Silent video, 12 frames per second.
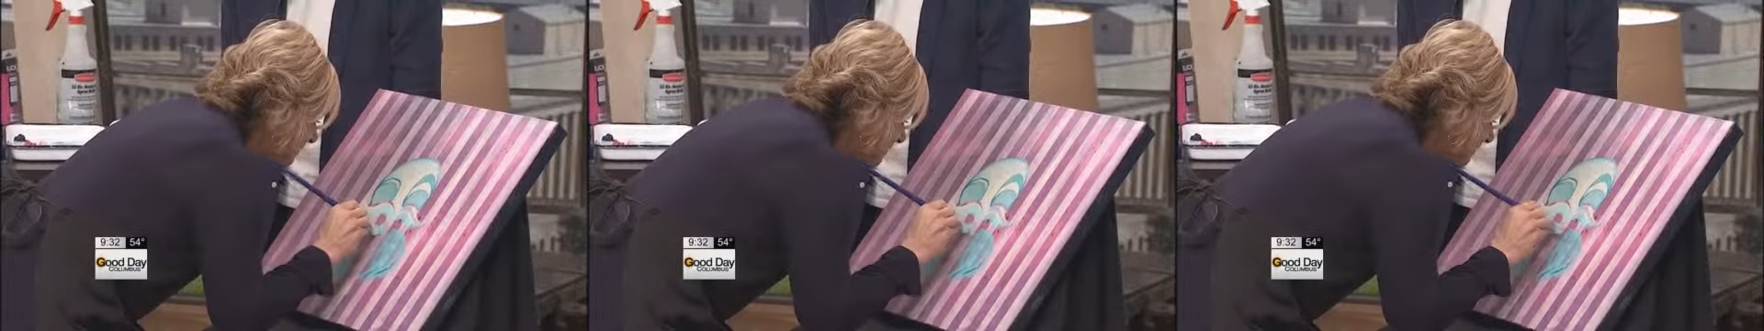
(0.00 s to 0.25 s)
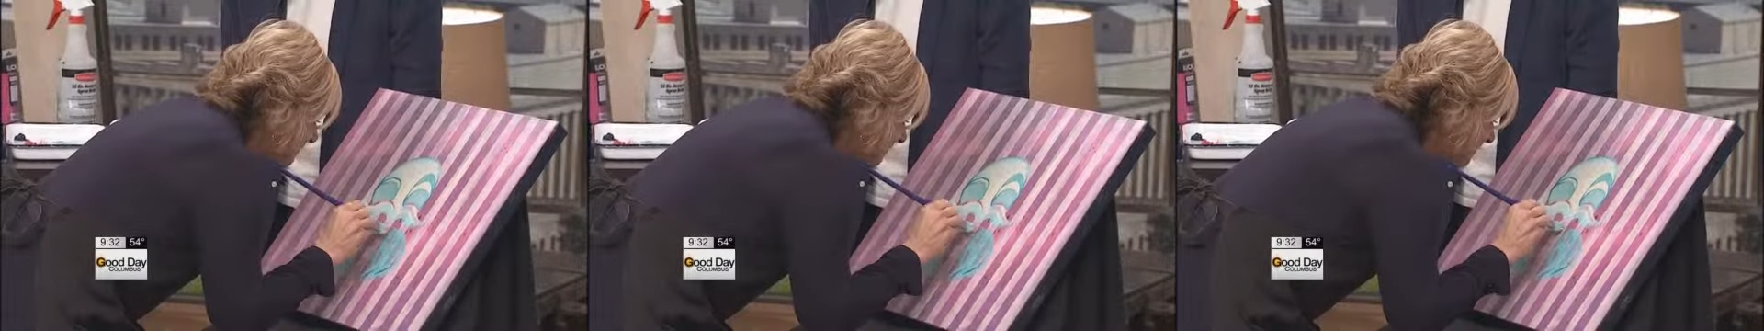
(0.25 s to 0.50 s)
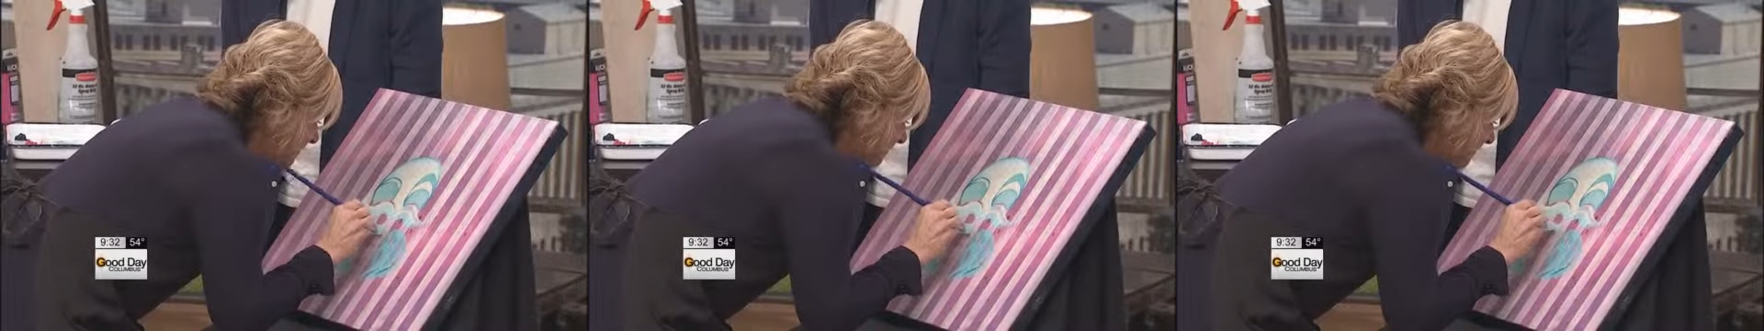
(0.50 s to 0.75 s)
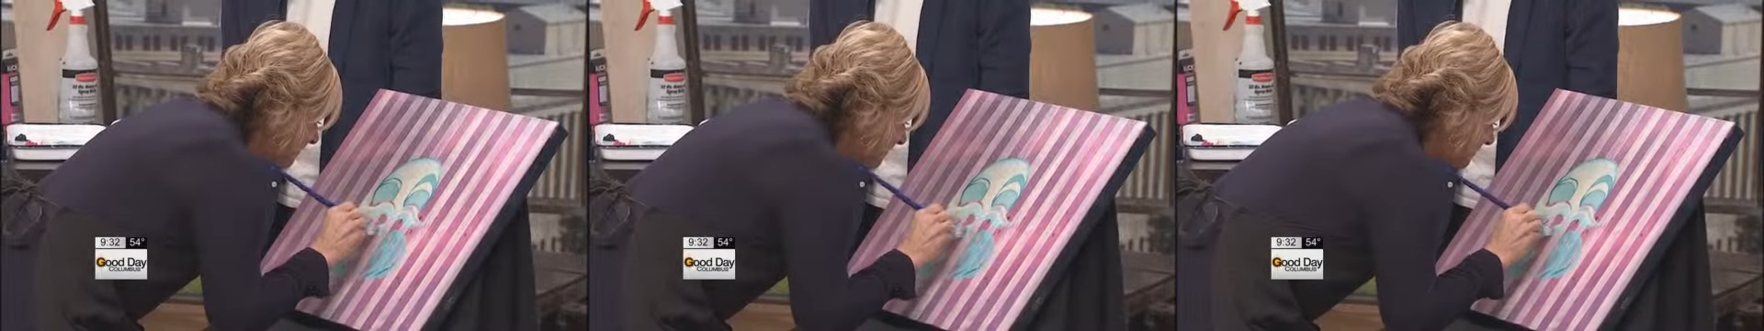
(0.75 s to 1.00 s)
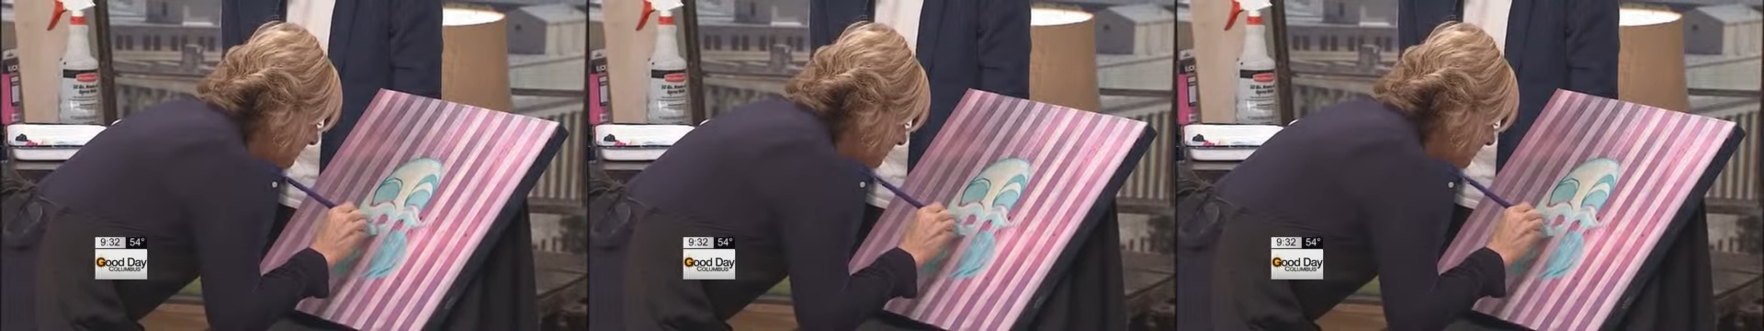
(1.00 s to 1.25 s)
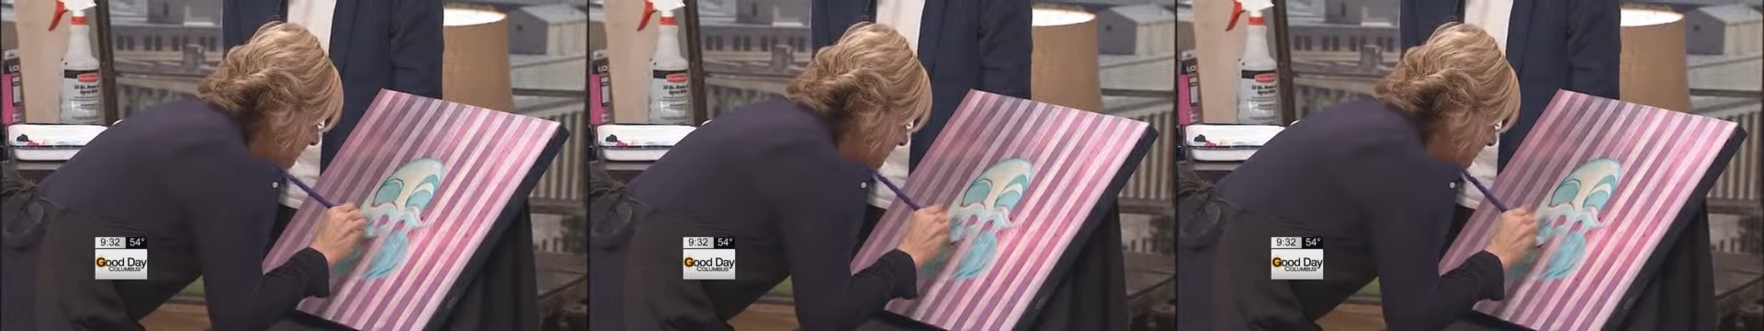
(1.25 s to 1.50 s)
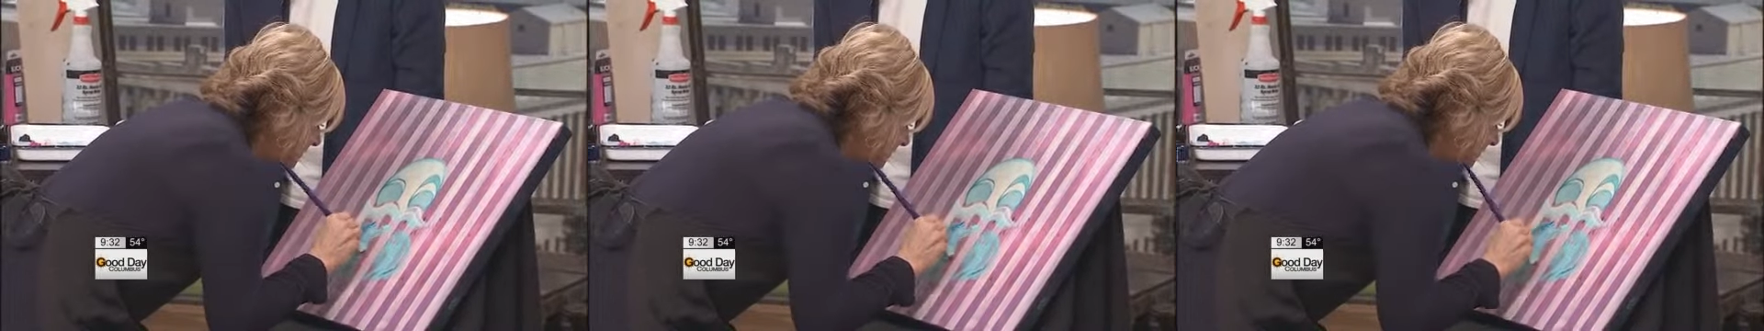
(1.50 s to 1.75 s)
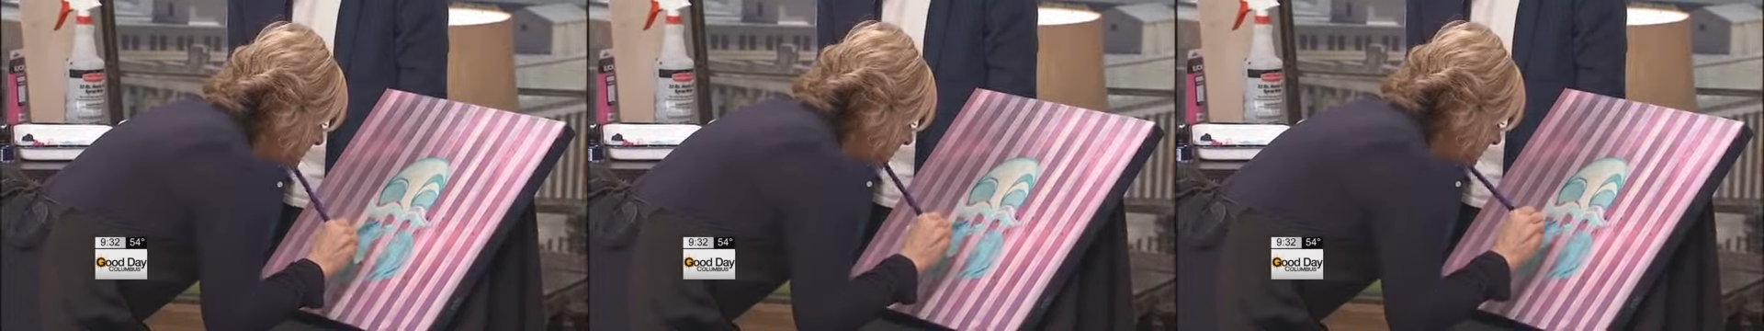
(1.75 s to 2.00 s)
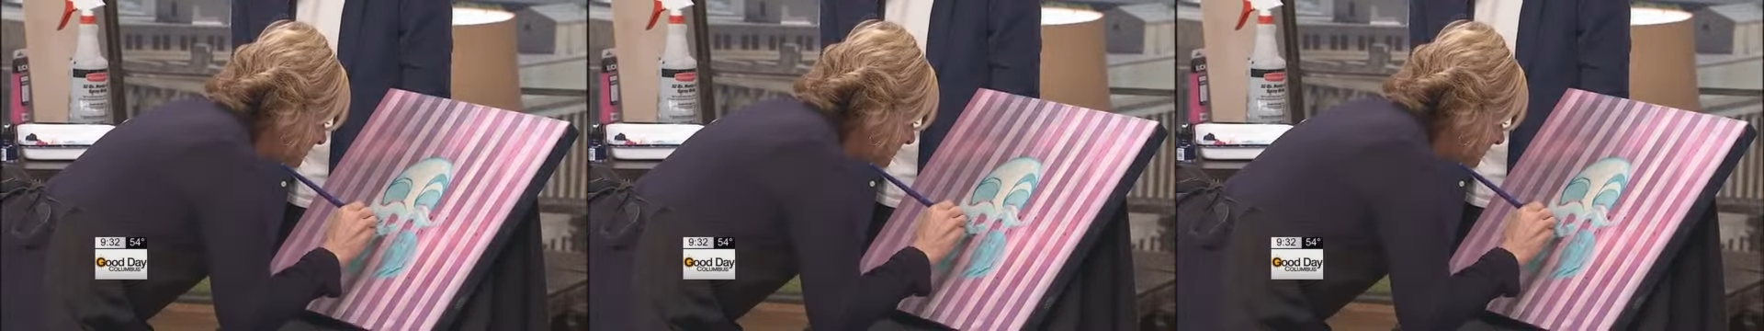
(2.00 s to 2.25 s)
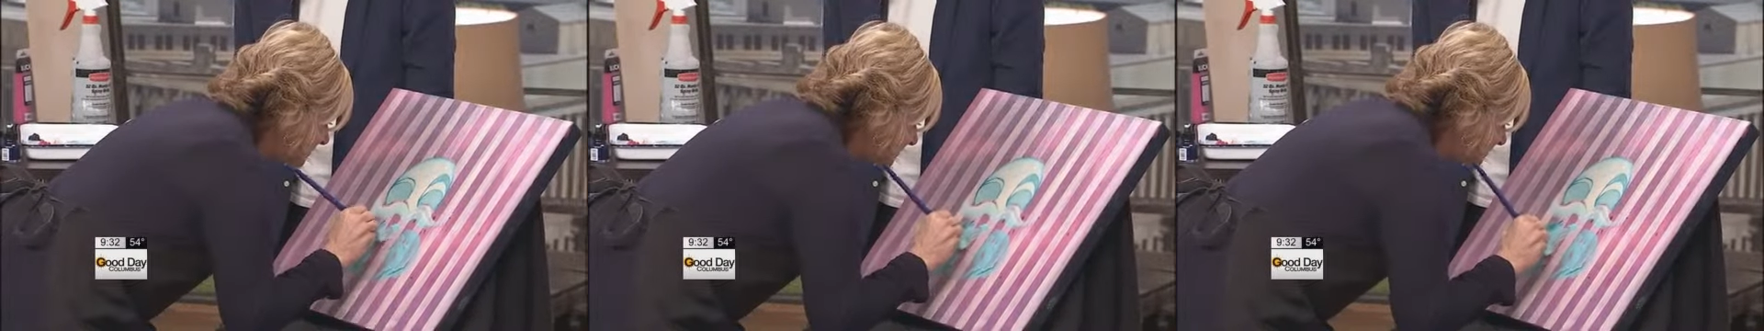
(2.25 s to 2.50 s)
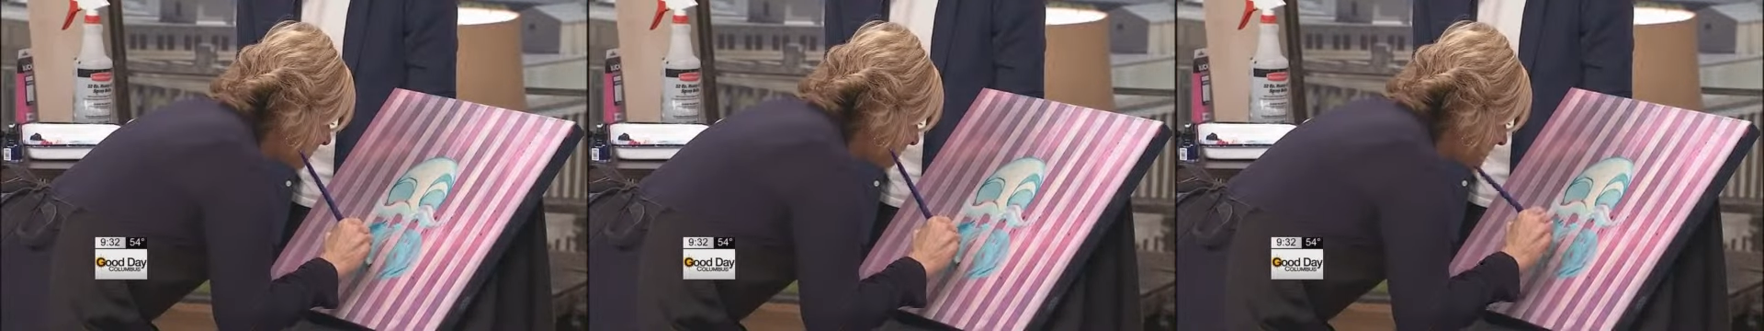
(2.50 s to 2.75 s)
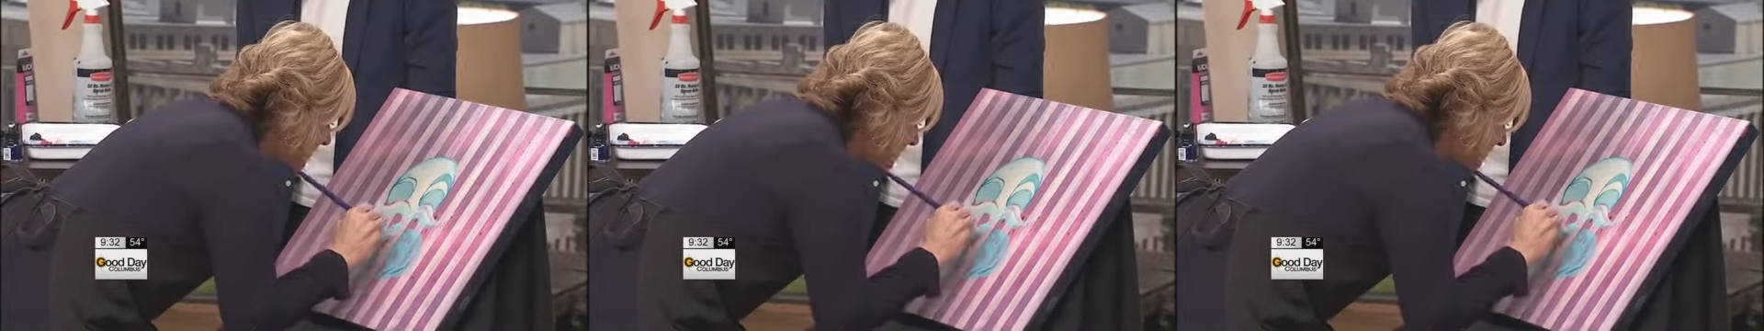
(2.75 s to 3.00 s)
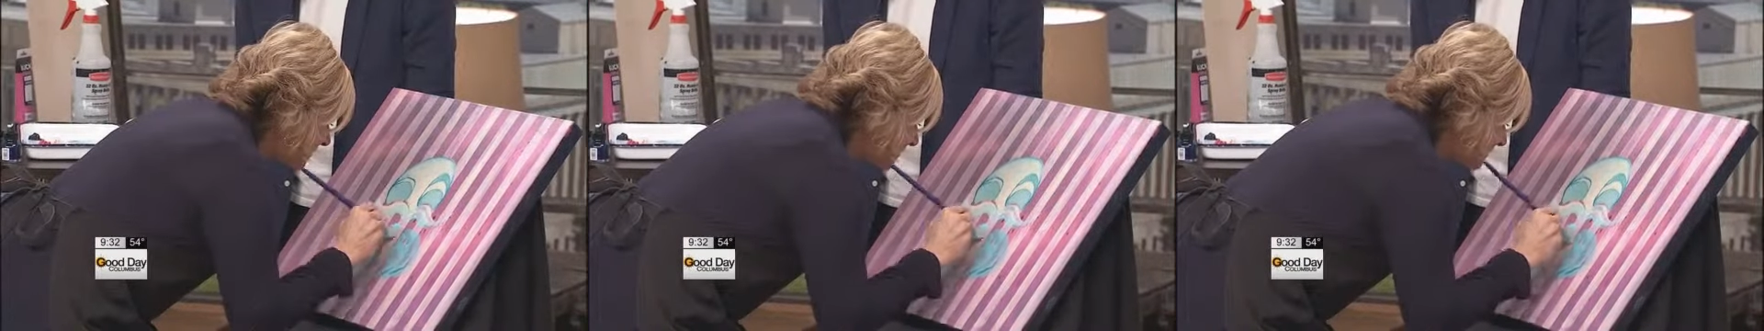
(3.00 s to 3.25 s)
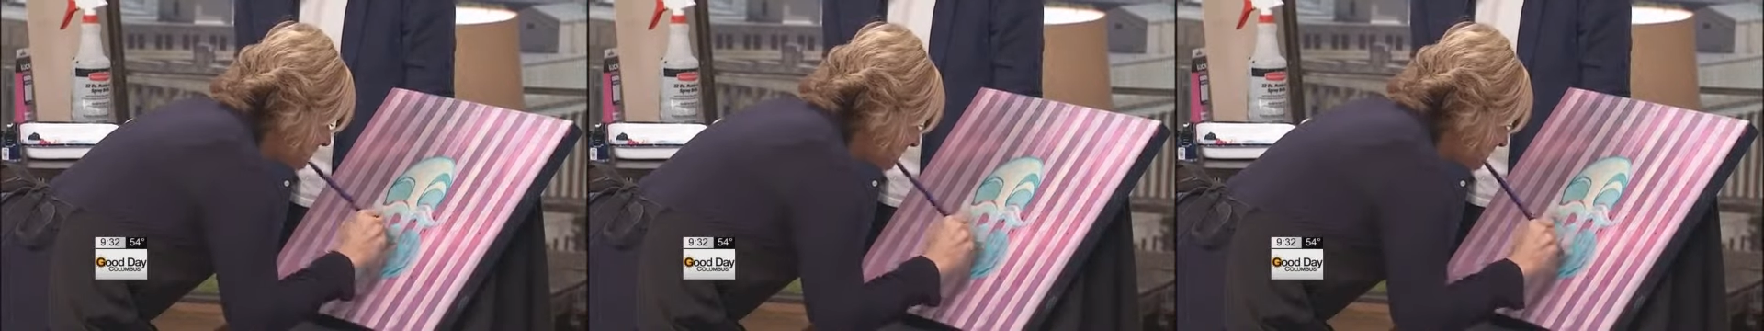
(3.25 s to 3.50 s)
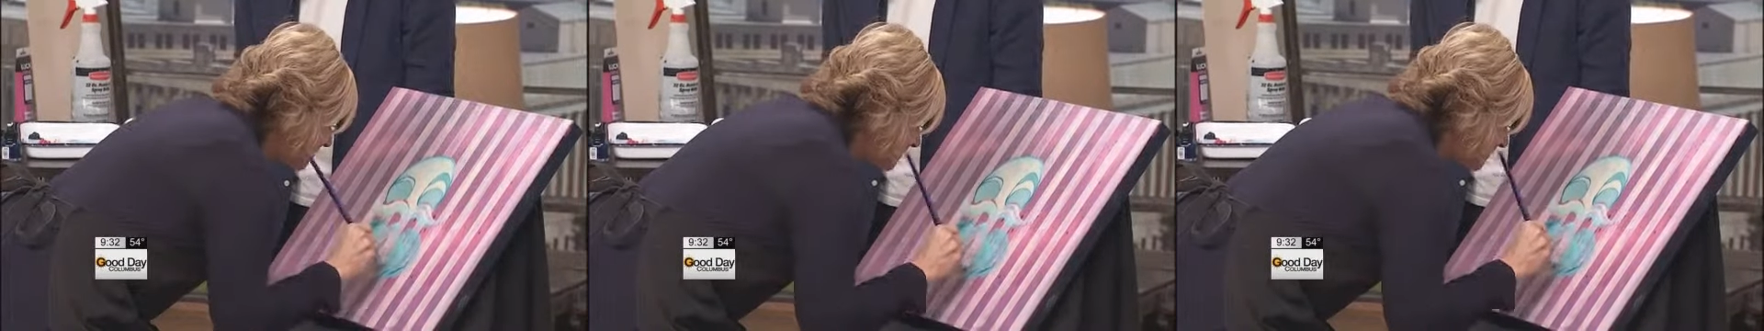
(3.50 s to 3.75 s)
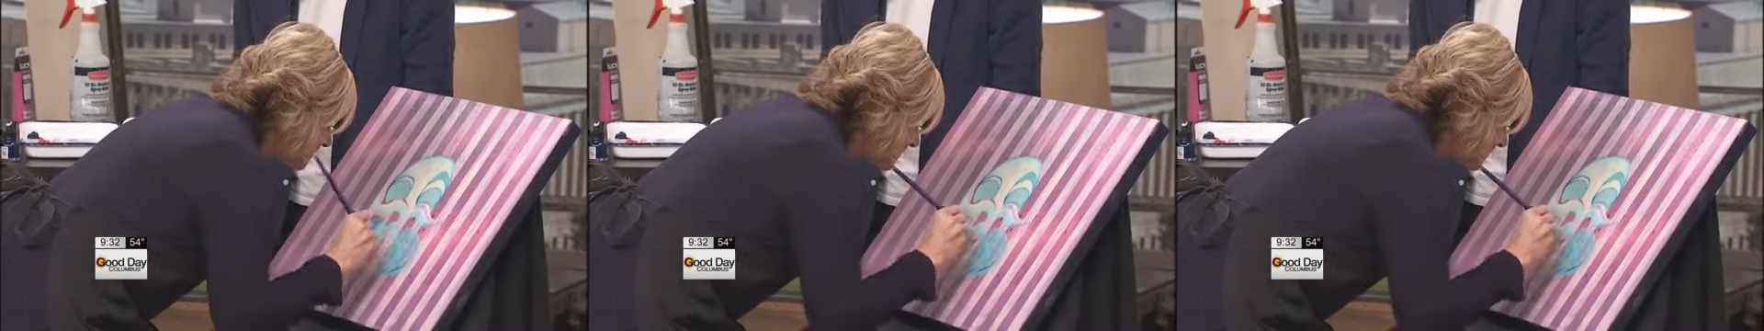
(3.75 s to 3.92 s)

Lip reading: No face is visible, so there are no lips to read.